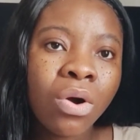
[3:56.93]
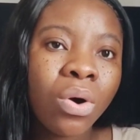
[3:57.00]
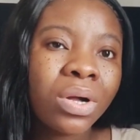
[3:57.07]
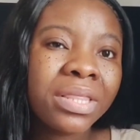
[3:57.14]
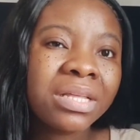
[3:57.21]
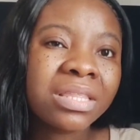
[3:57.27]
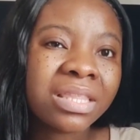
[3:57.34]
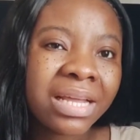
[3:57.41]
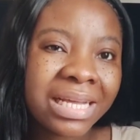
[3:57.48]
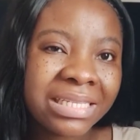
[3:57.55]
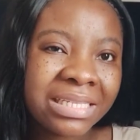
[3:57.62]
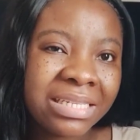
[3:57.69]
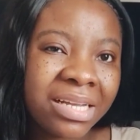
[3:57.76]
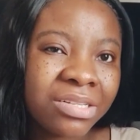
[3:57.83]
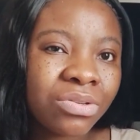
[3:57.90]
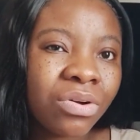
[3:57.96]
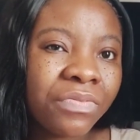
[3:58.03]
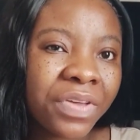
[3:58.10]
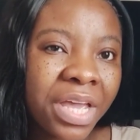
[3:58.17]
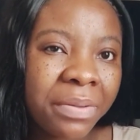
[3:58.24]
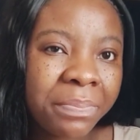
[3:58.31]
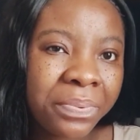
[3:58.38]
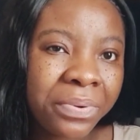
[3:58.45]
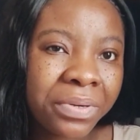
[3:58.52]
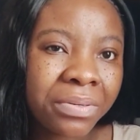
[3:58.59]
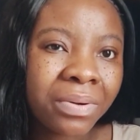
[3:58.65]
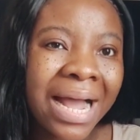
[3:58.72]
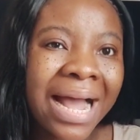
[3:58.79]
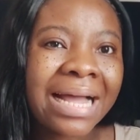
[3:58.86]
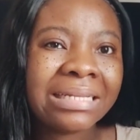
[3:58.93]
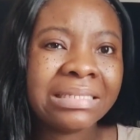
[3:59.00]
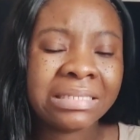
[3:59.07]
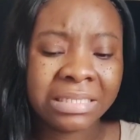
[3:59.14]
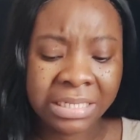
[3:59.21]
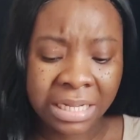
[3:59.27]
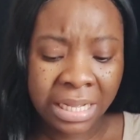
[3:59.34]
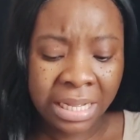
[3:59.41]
on the 30th of April, and